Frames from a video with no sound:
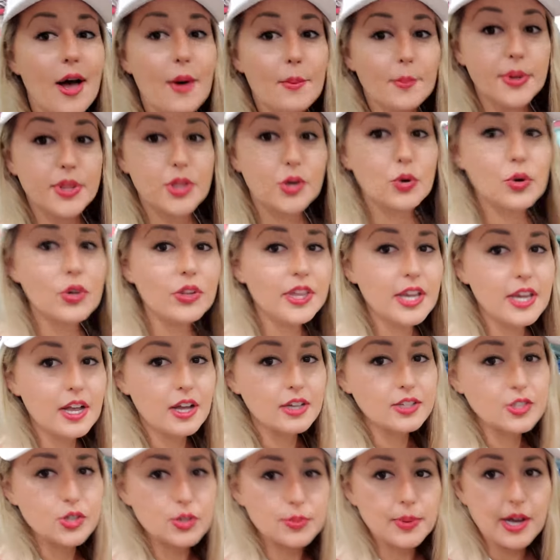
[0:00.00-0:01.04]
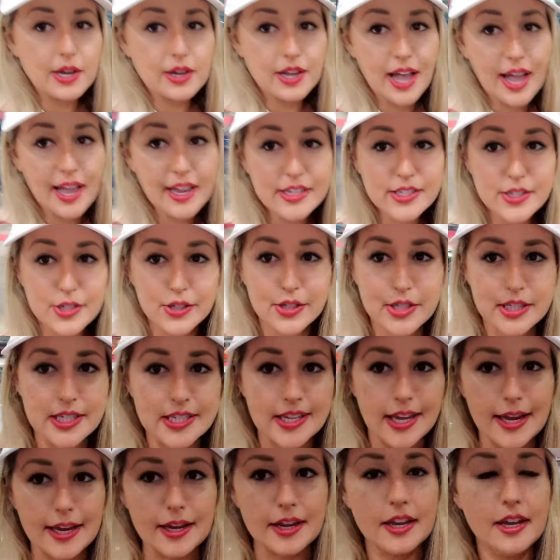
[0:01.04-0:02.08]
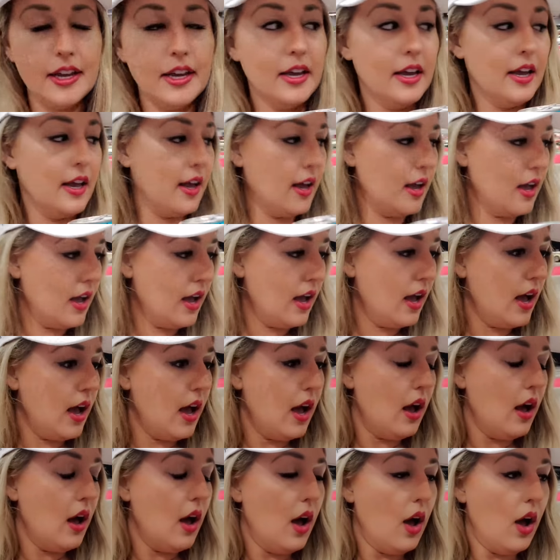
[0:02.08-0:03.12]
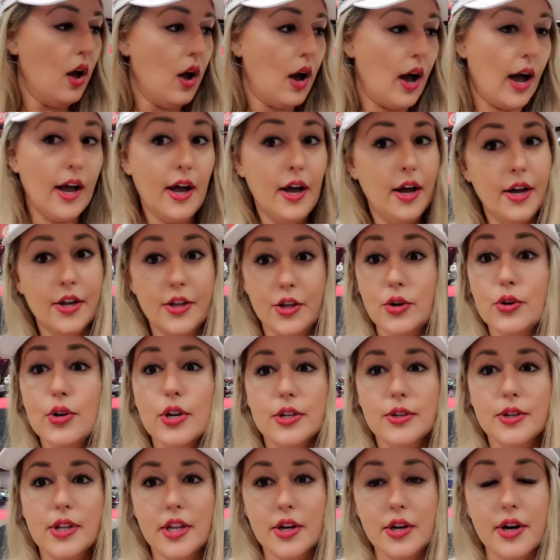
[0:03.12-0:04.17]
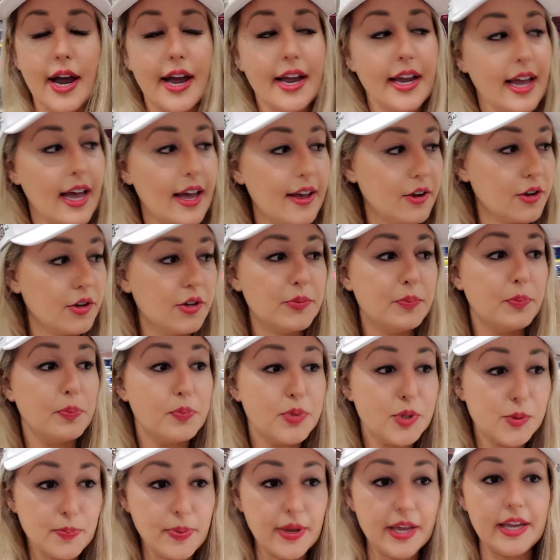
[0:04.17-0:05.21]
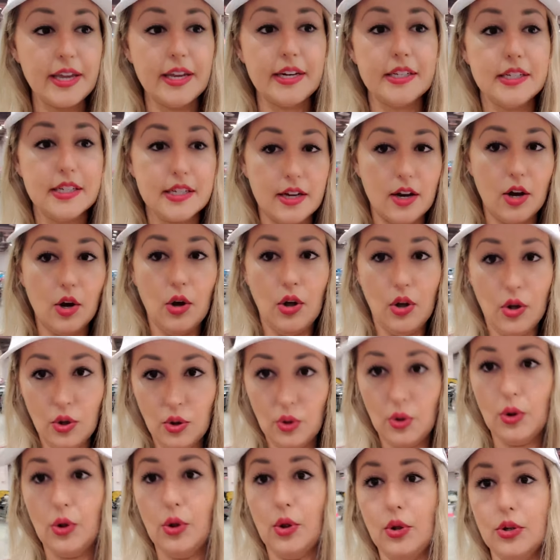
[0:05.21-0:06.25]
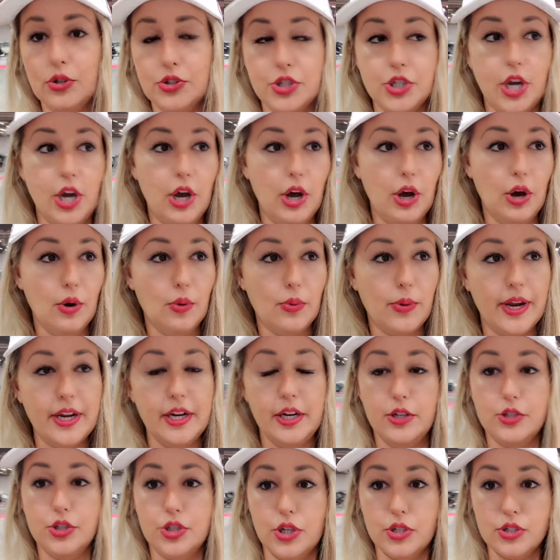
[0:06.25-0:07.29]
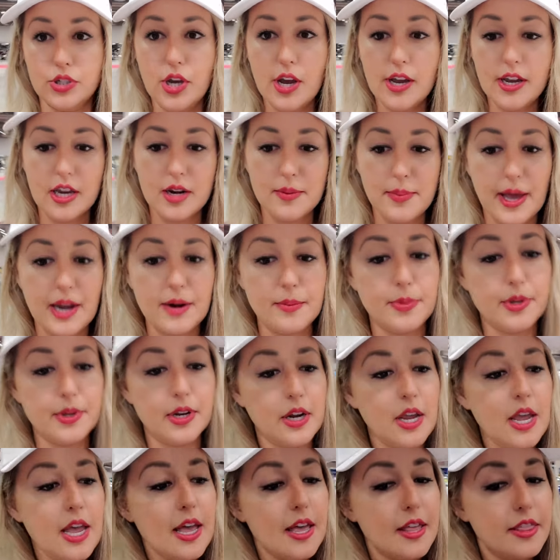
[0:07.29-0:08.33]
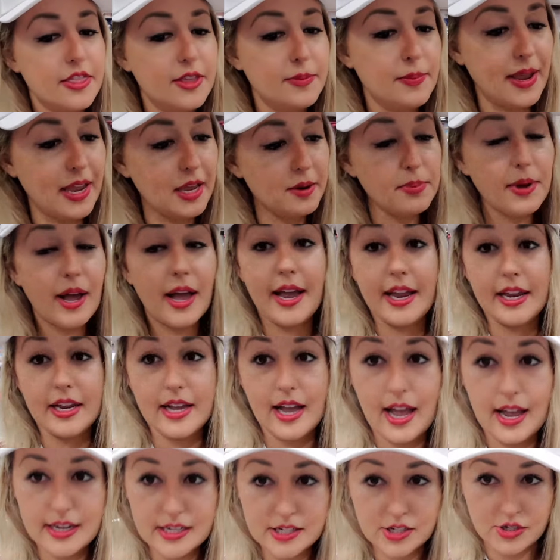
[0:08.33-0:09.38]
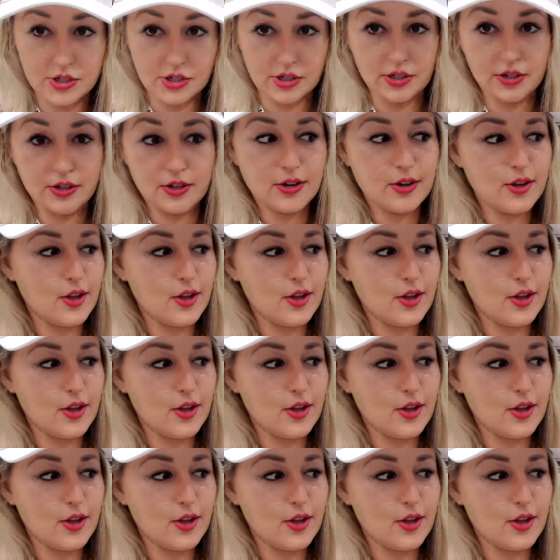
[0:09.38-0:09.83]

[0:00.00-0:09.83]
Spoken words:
But the cool thing also about Kaiser is like, I could spend a whole radio show talking about it, but the man behind Kaiser